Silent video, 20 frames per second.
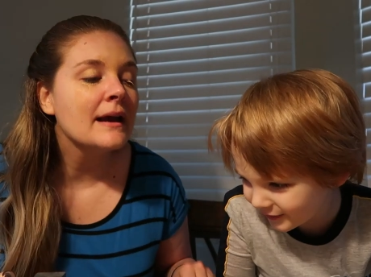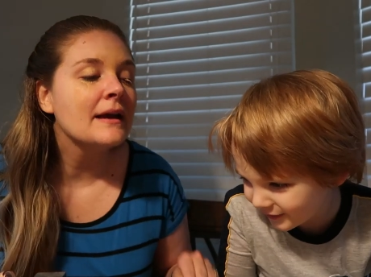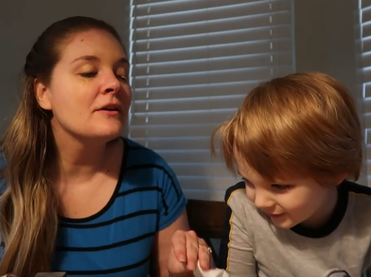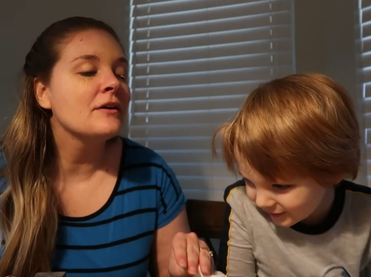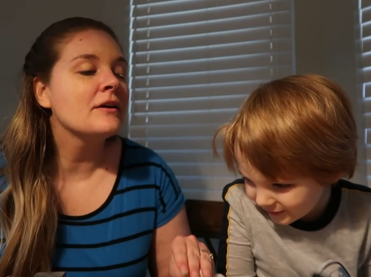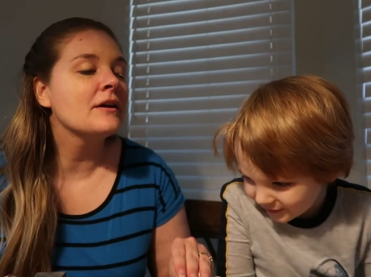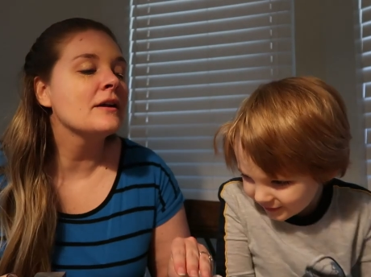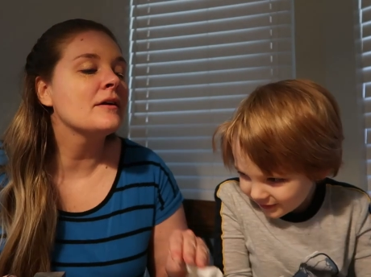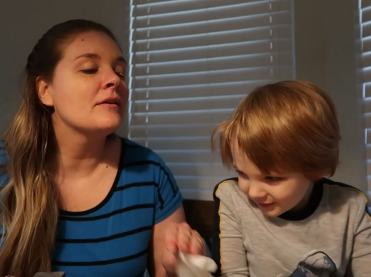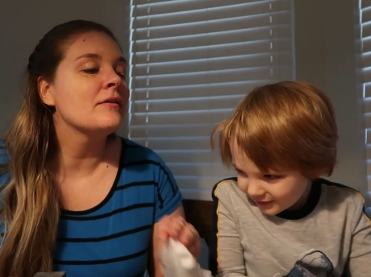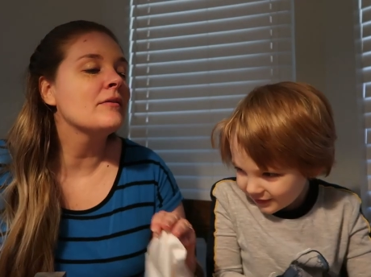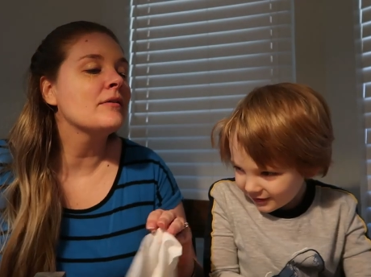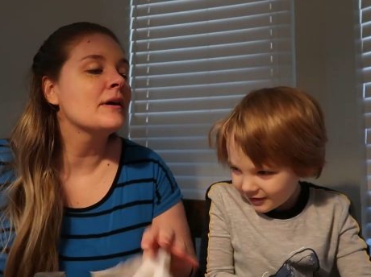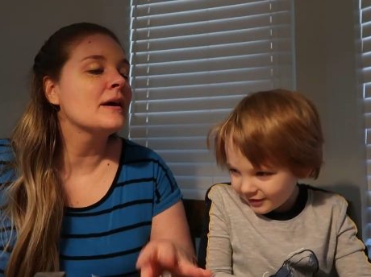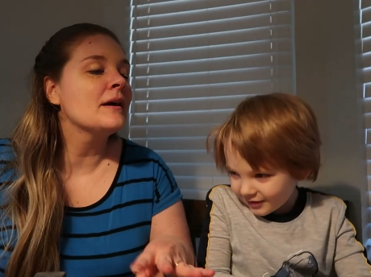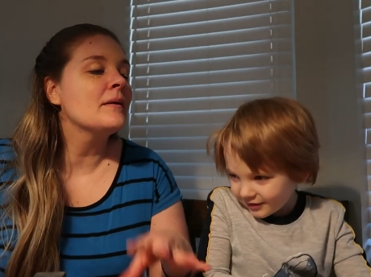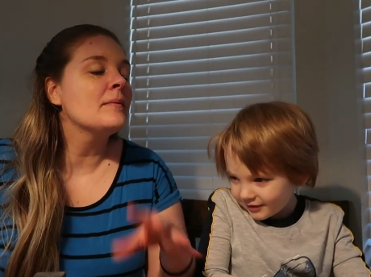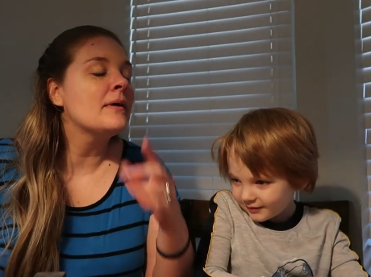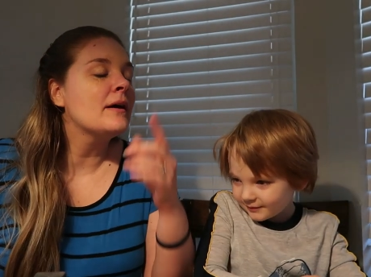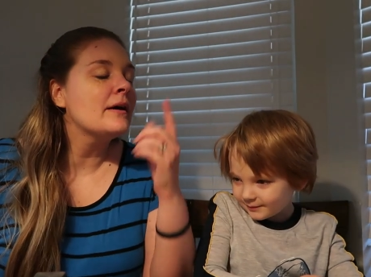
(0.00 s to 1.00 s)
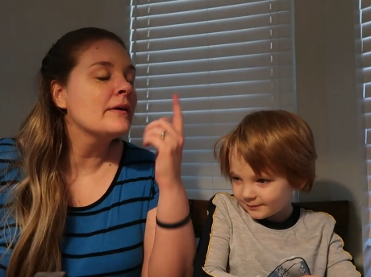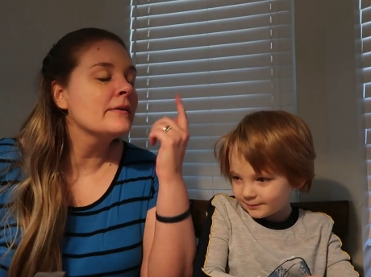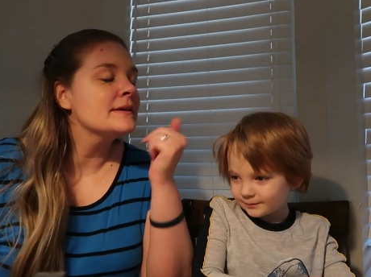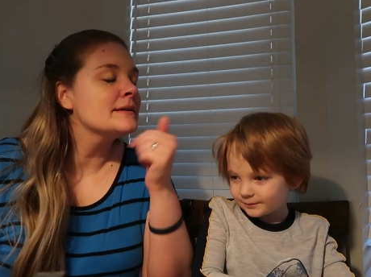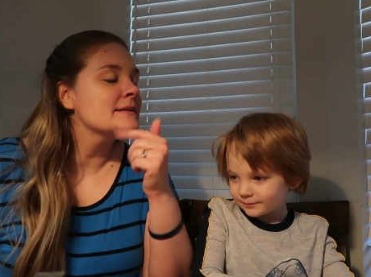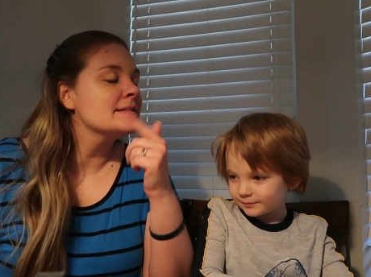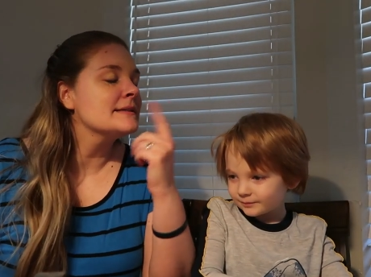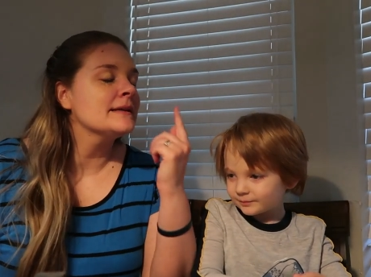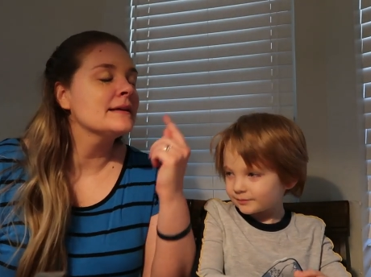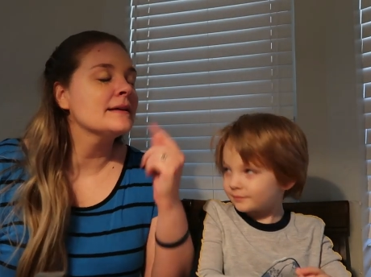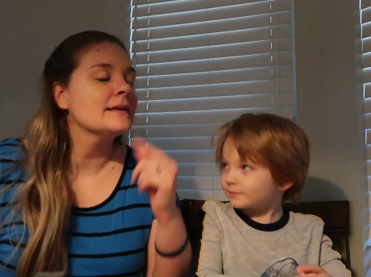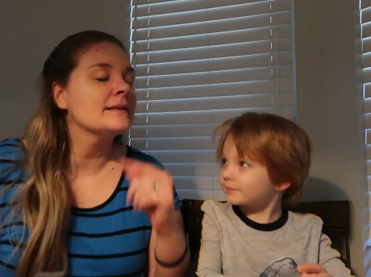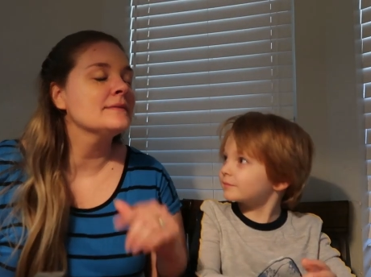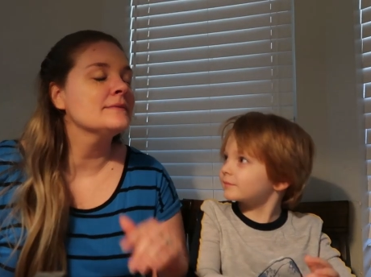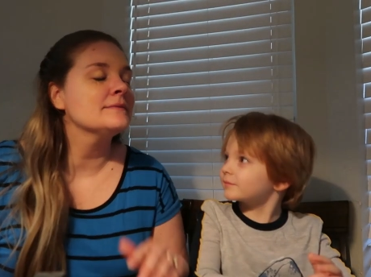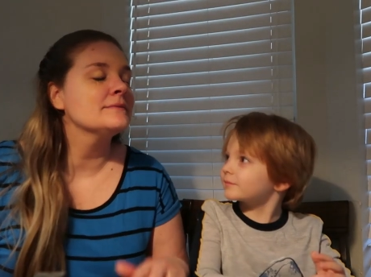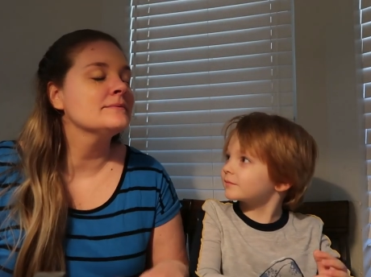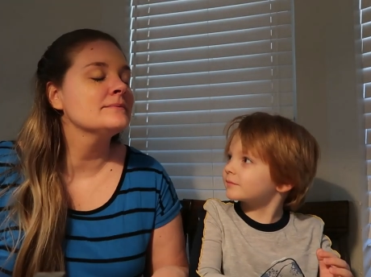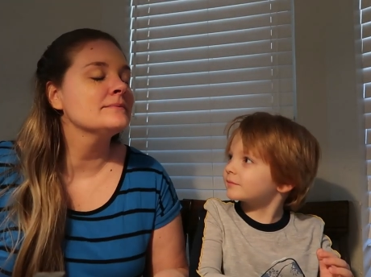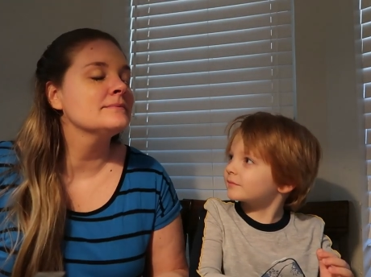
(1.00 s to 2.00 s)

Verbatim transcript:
Speaker 1: And you're going to rub all this in.